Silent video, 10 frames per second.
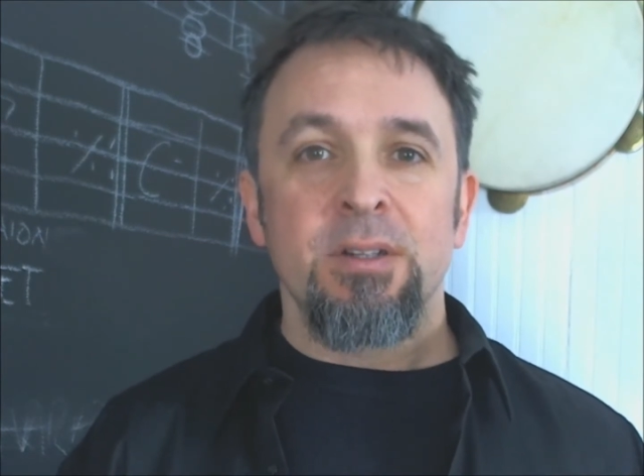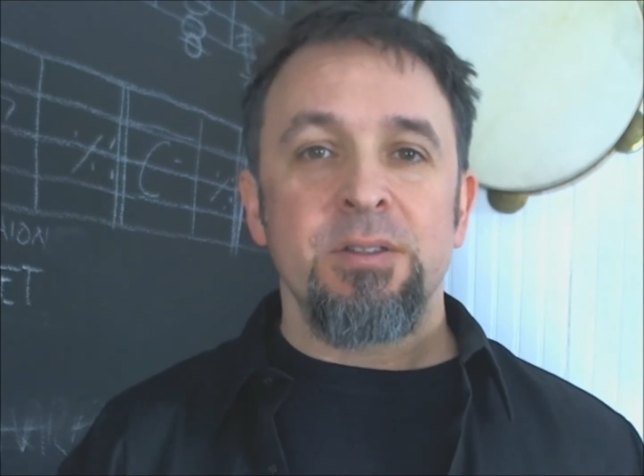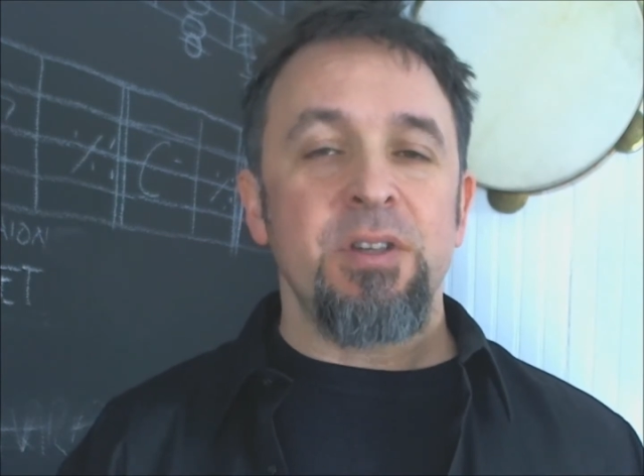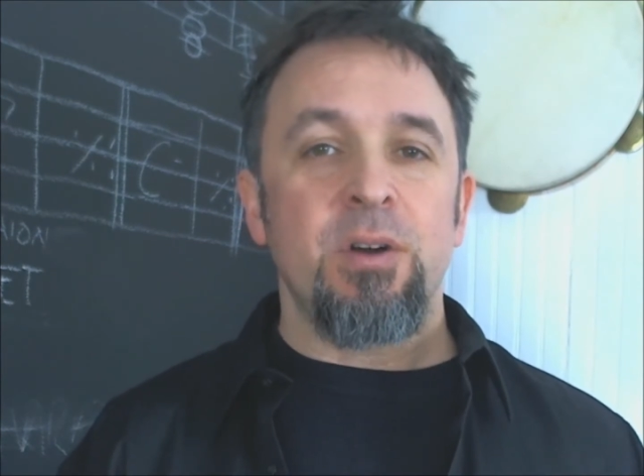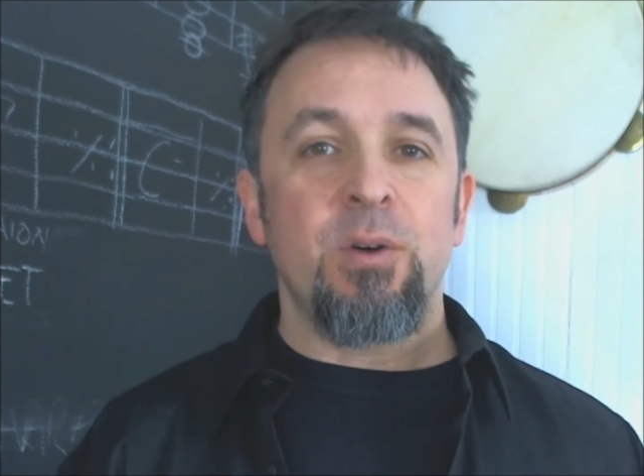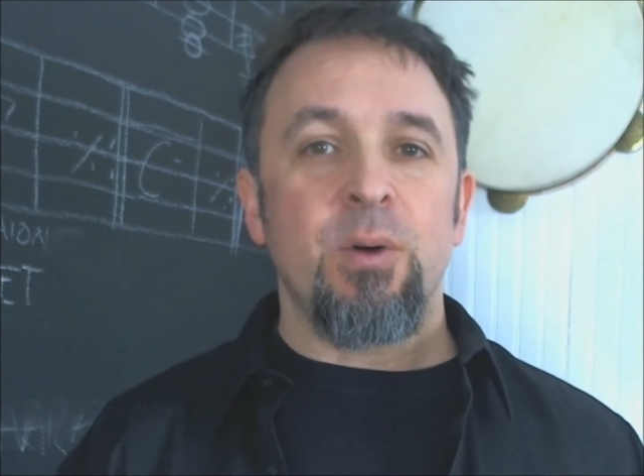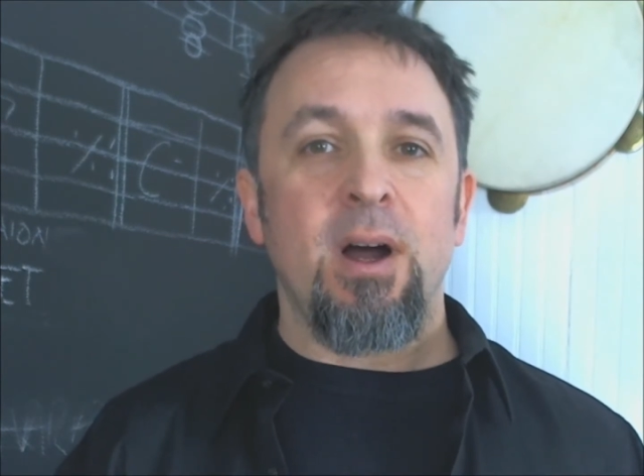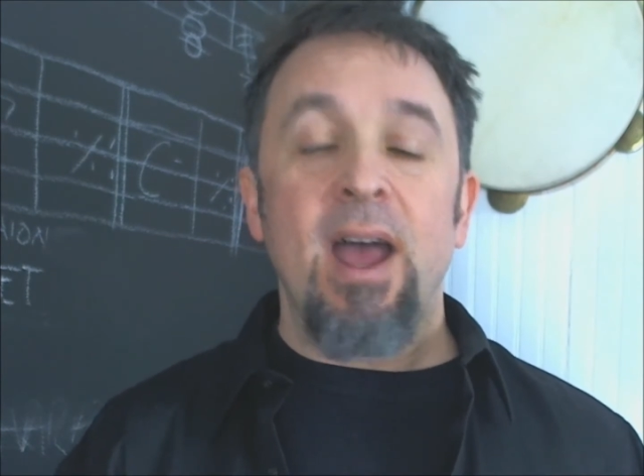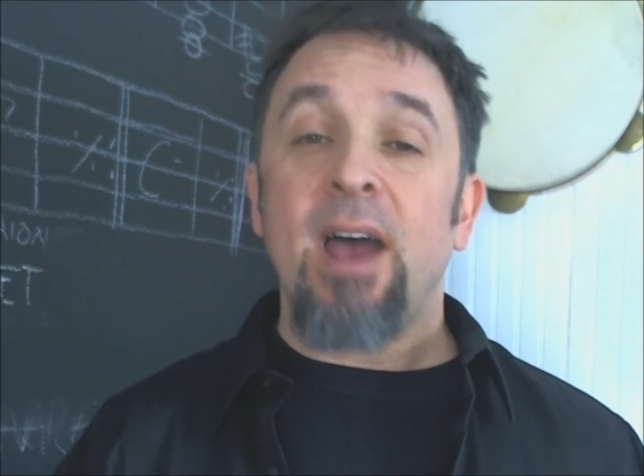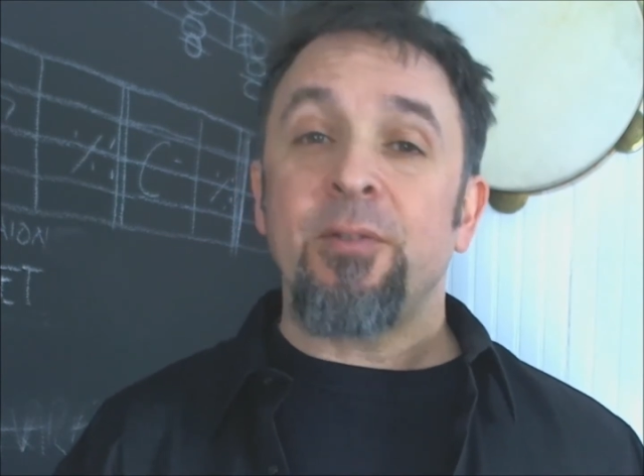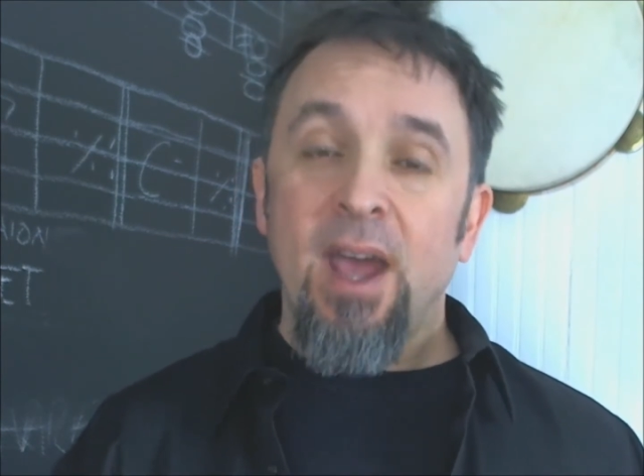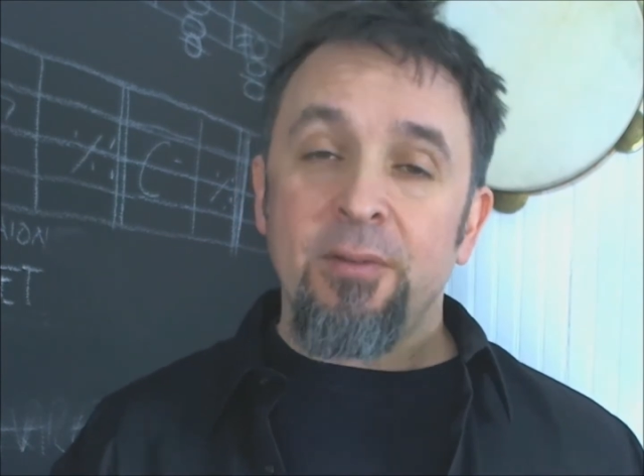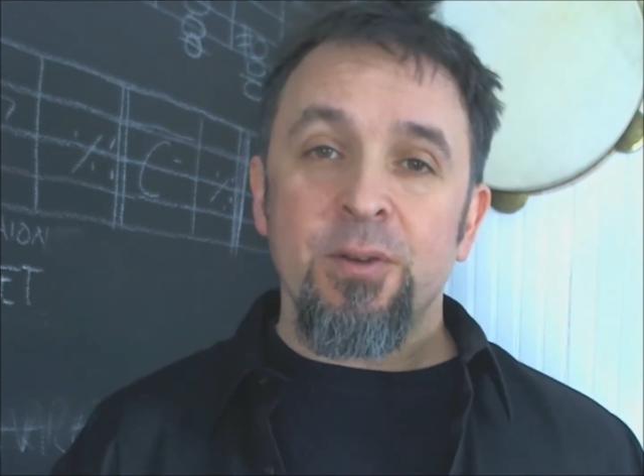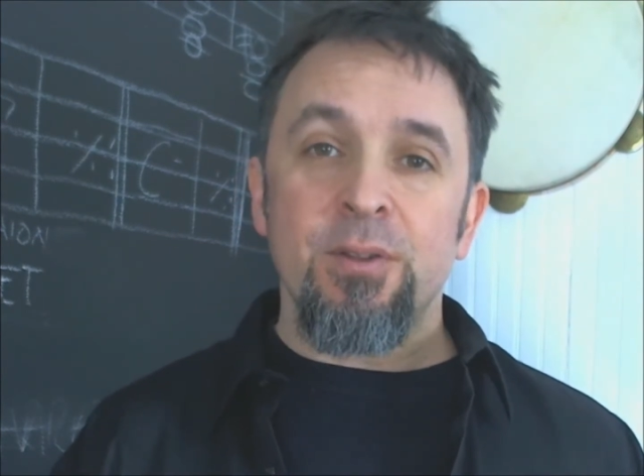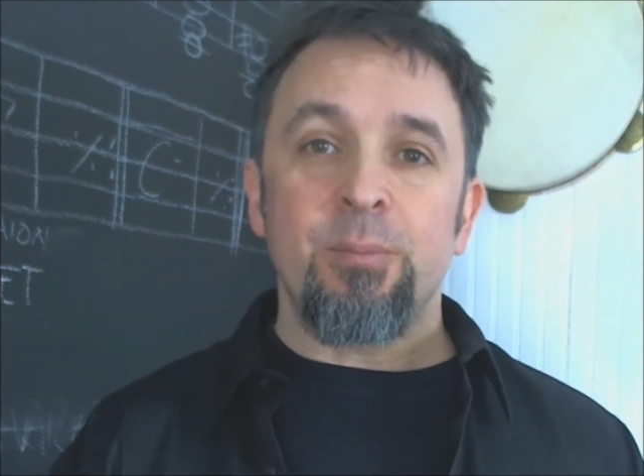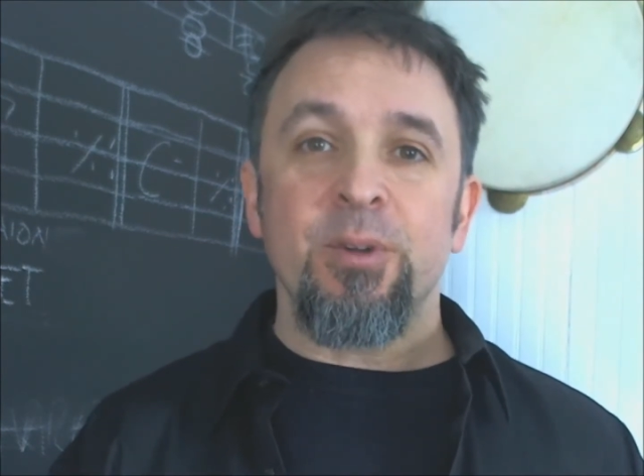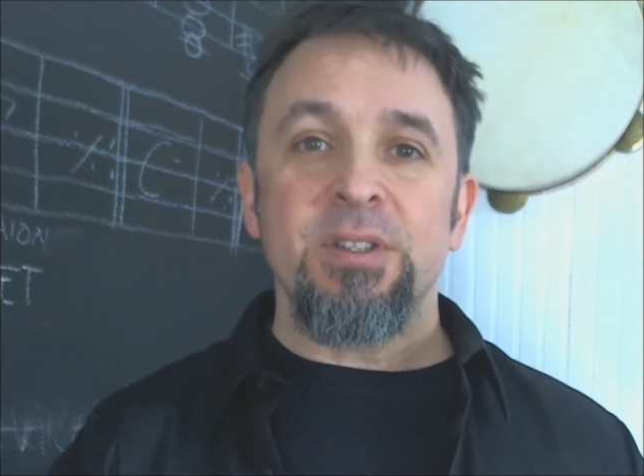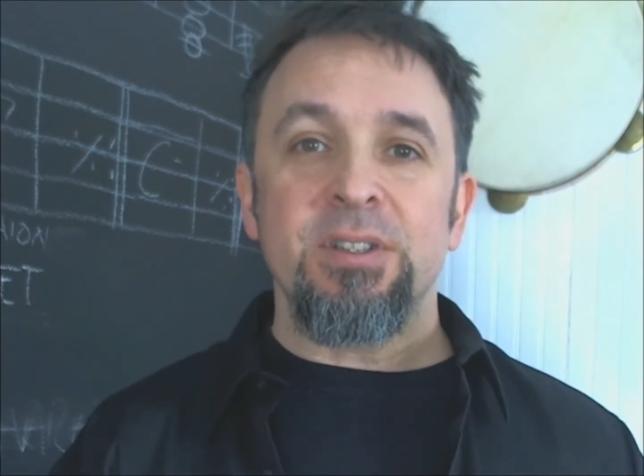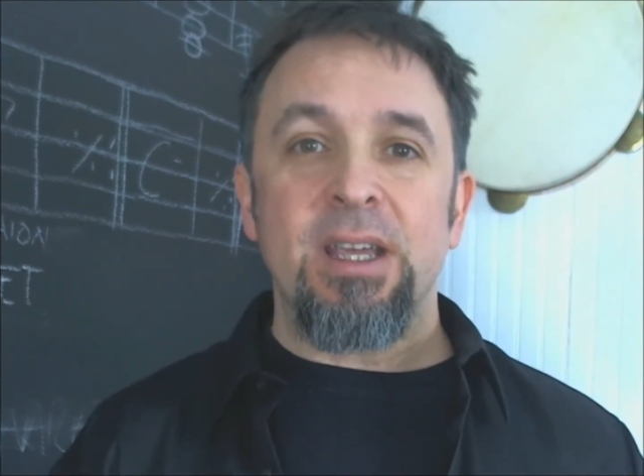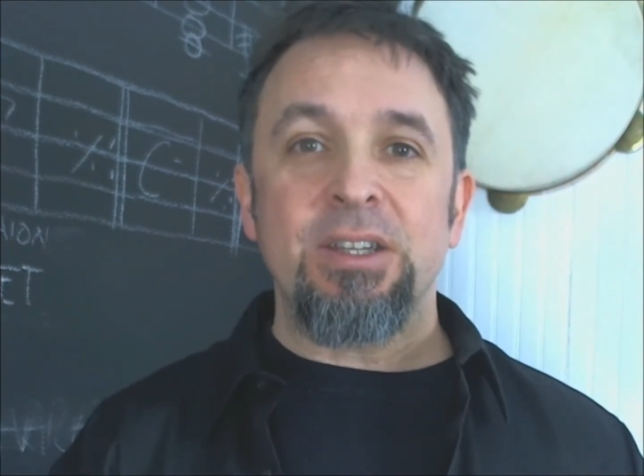So uh, af after the
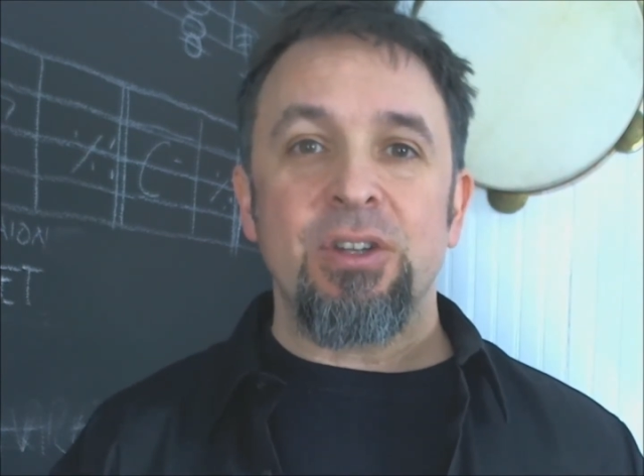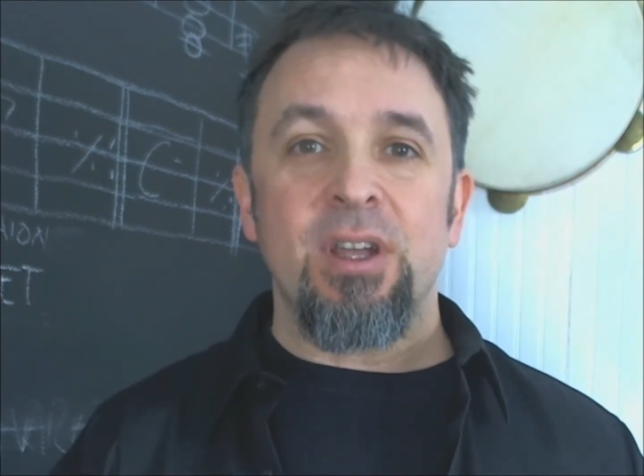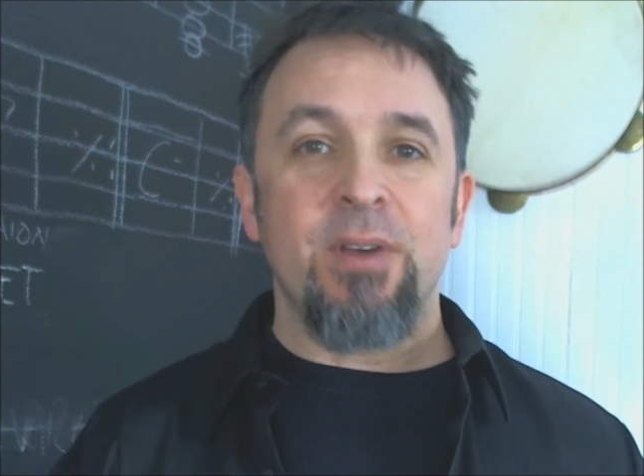presentation,